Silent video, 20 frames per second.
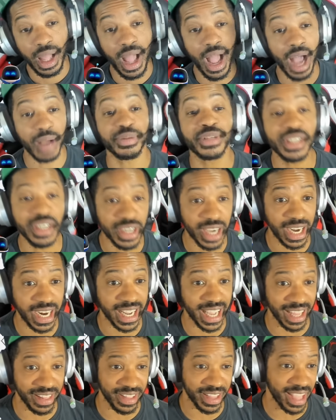I'm still going to
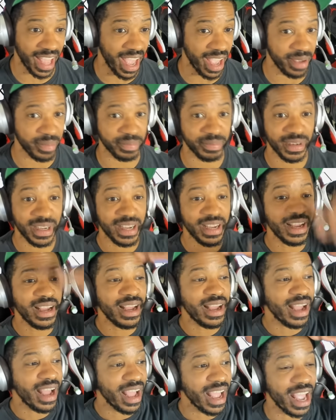get the game.
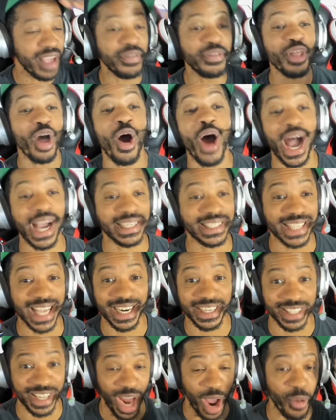Even though I
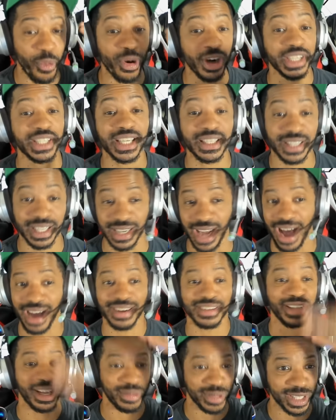said it's not worth sixty
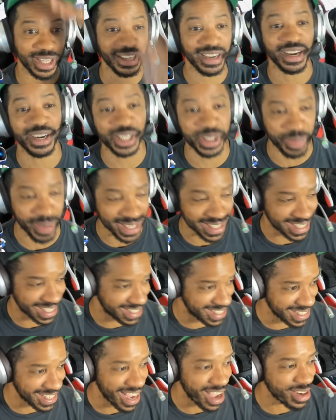dollars, I'm still going to spend
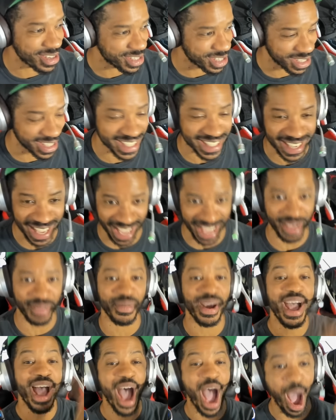sixty dollars on this game.
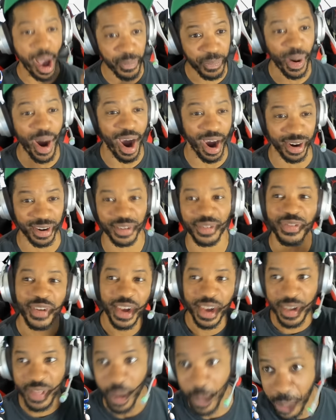I'm part of
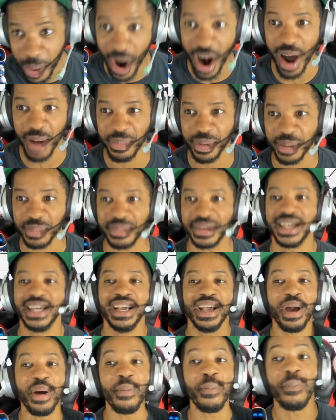the problem.
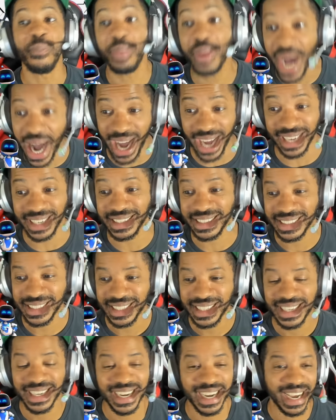But
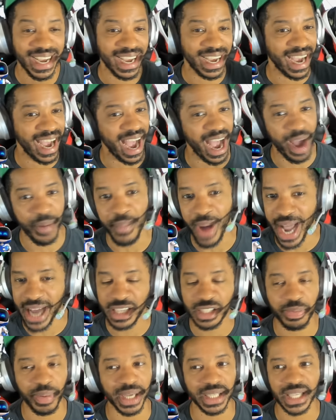uh, my
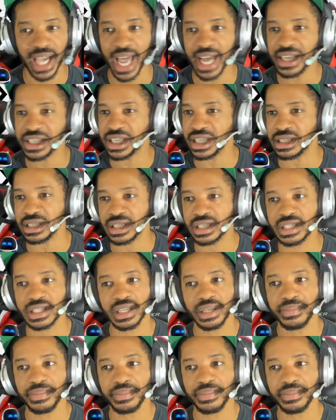expectations